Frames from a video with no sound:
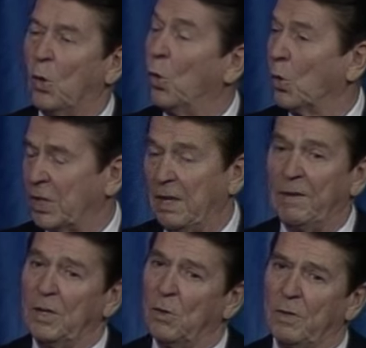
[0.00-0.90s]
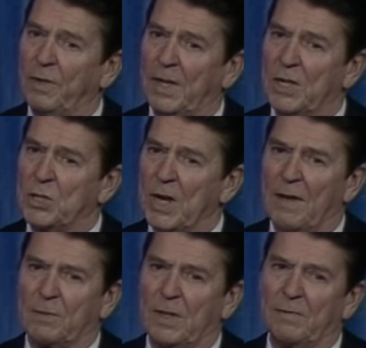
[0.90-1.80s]
or giving notification
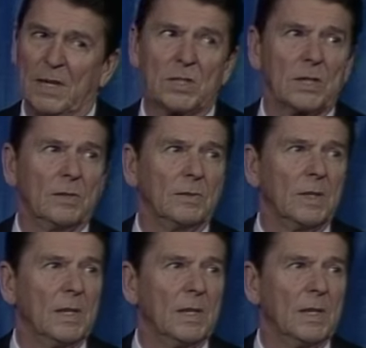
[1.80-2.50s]
after they've done so.